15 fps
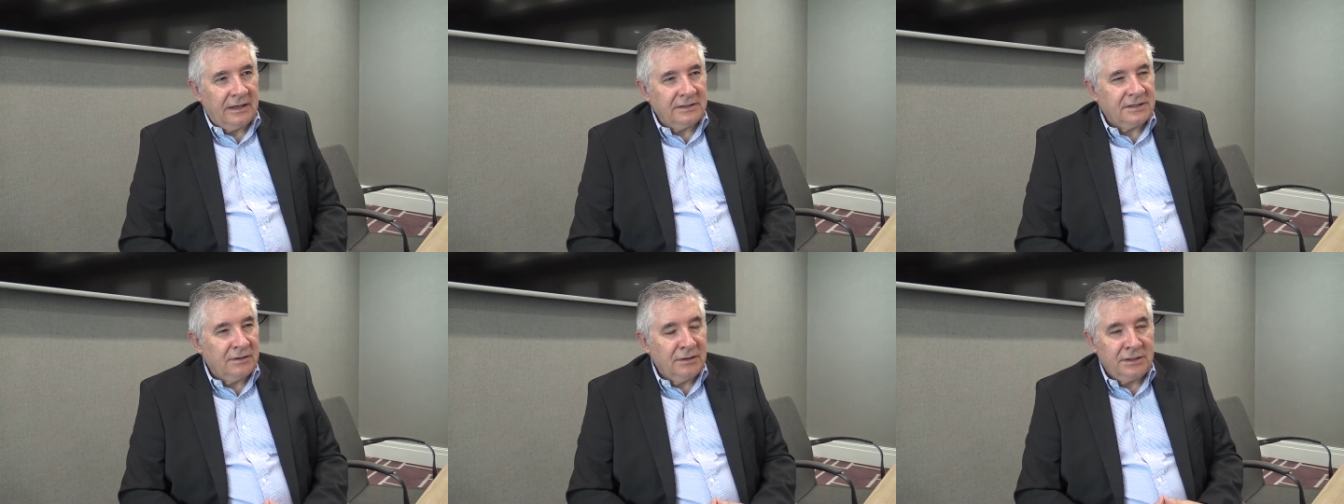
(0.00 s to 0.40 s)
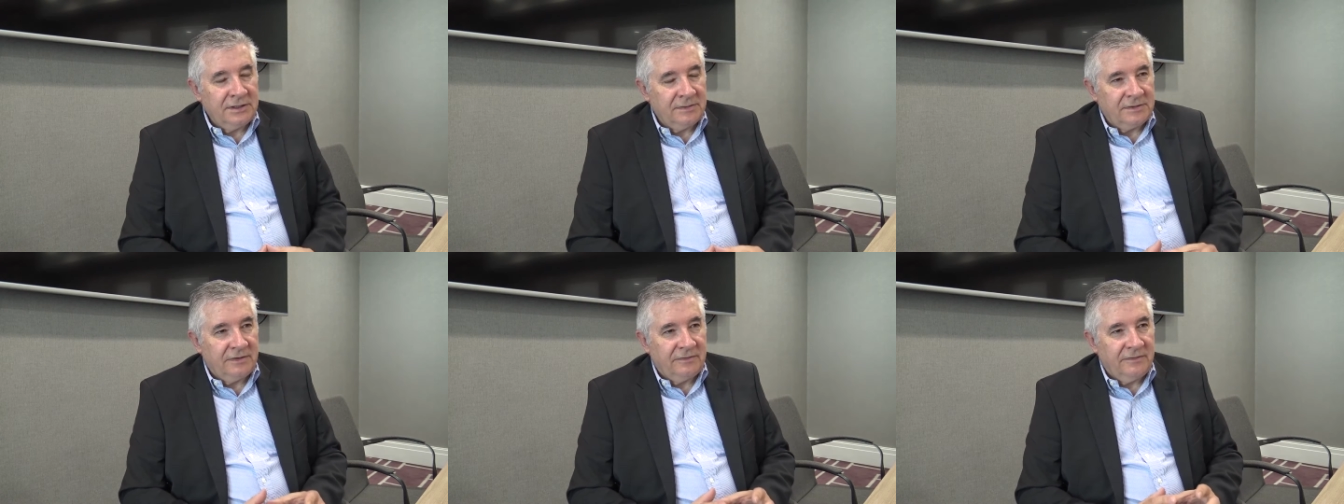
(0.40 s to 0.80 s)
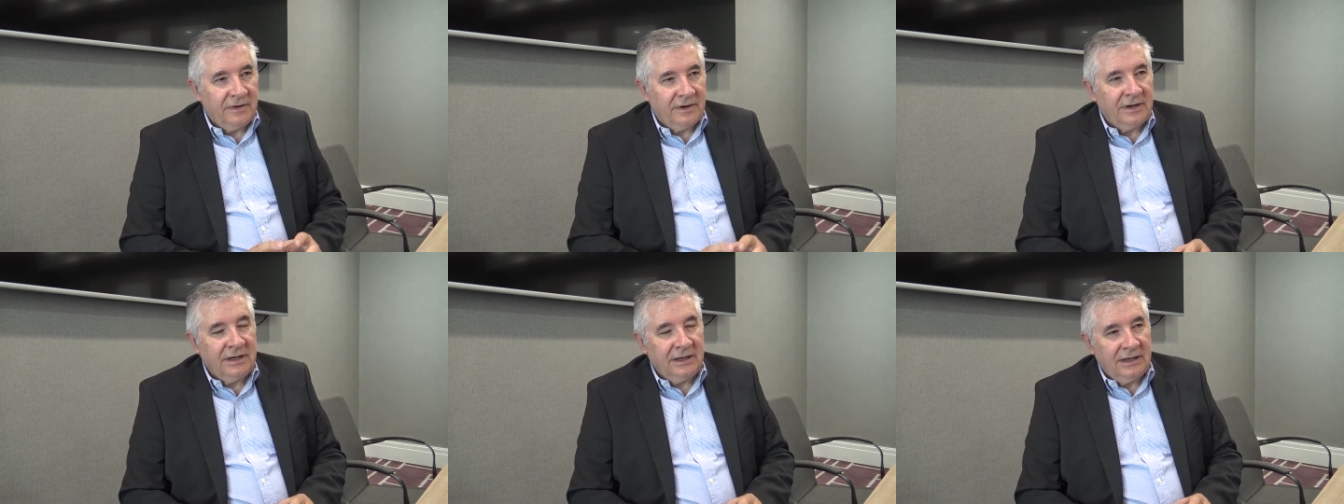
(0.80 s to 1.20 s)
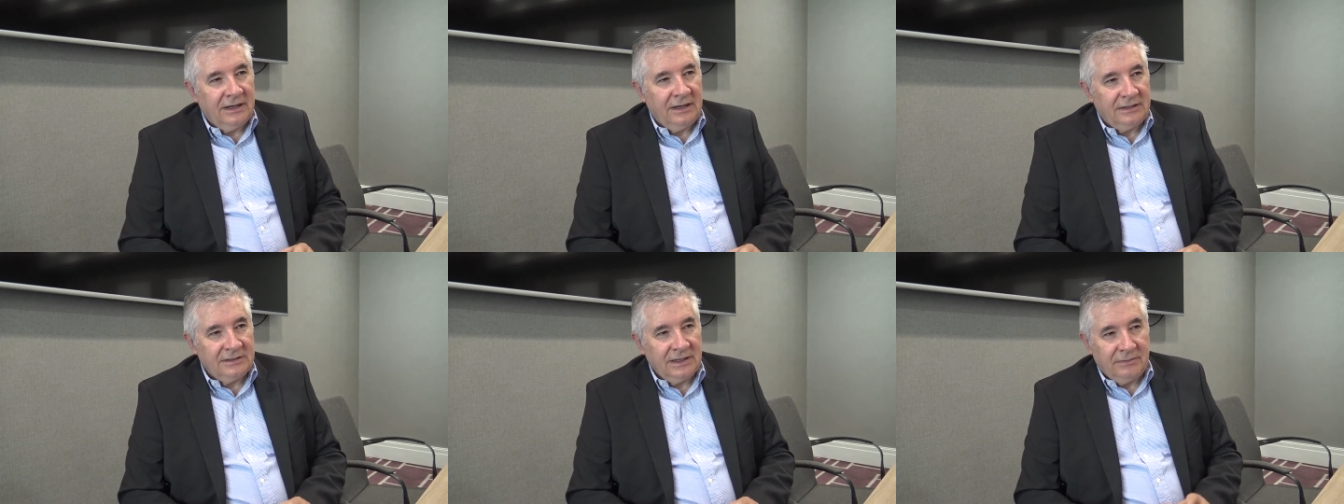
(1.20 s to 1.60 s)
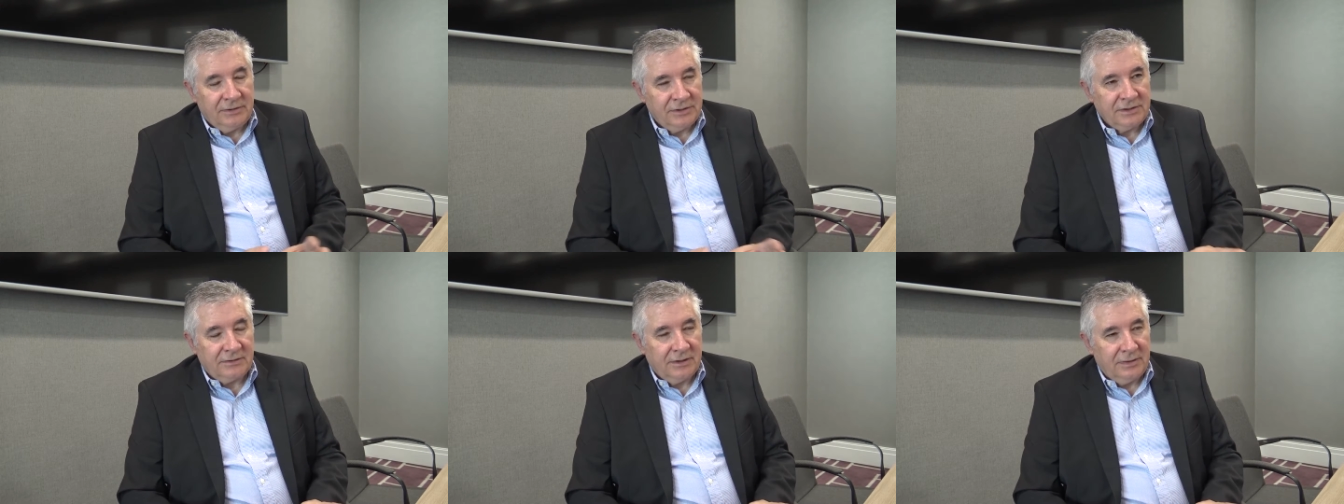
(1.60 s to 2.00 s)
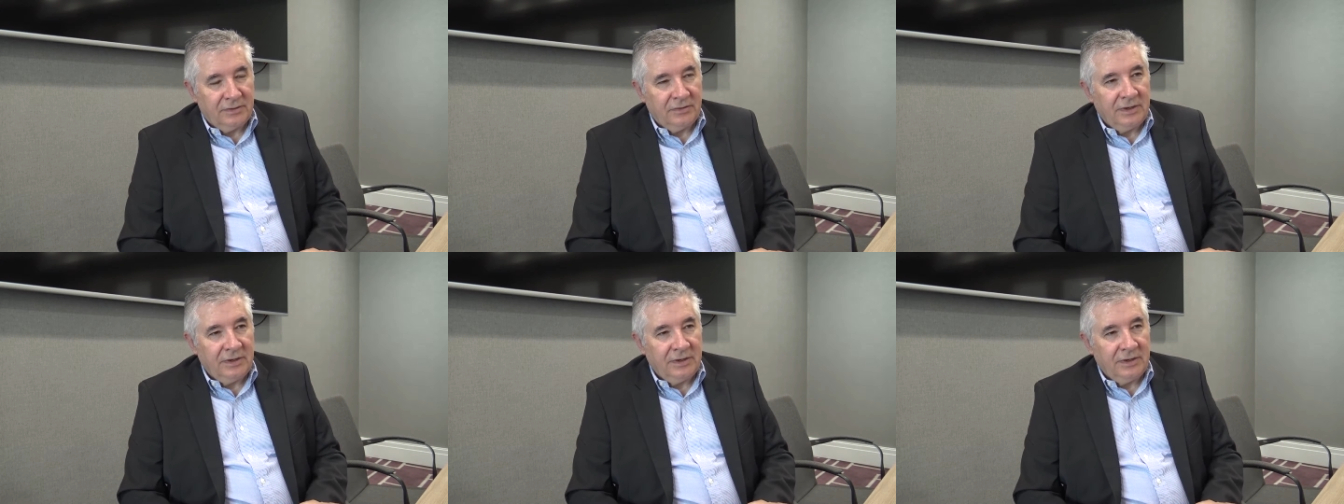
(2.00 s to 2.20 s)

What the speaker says: Our scholarships are very easily prescribed.